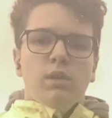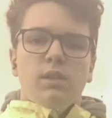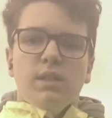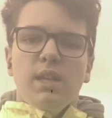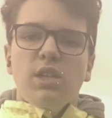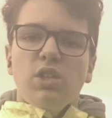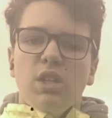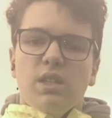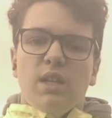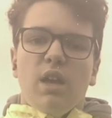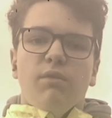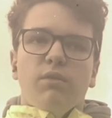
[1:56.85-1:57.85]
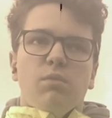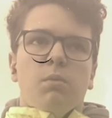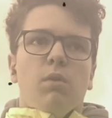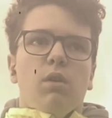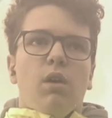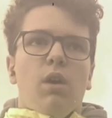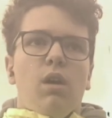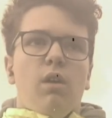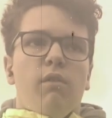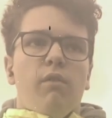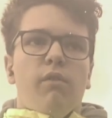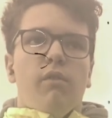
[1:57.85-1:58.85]
The station itself was one
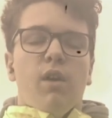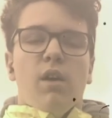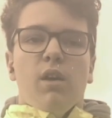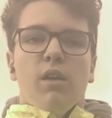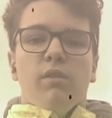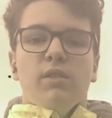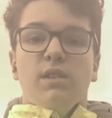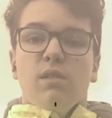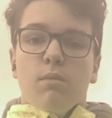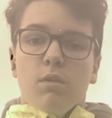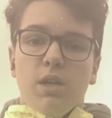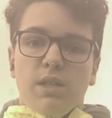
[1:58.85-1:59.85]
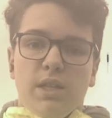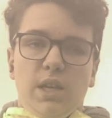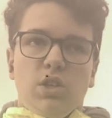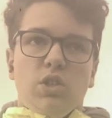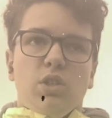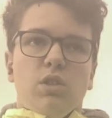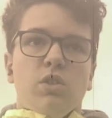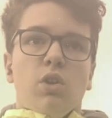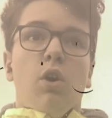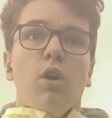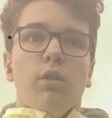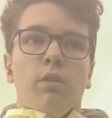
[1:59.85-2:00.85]
of 3 stations
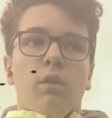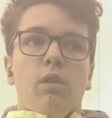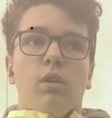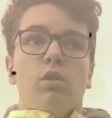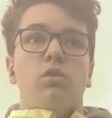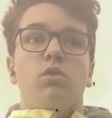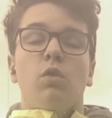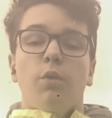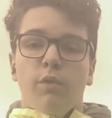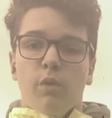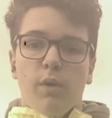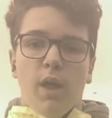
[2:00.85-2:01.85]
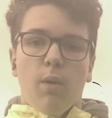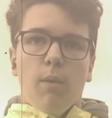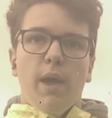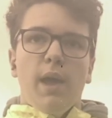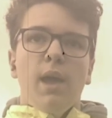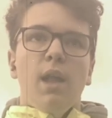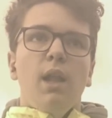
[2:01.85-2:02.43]
on the Corstorphine Railway.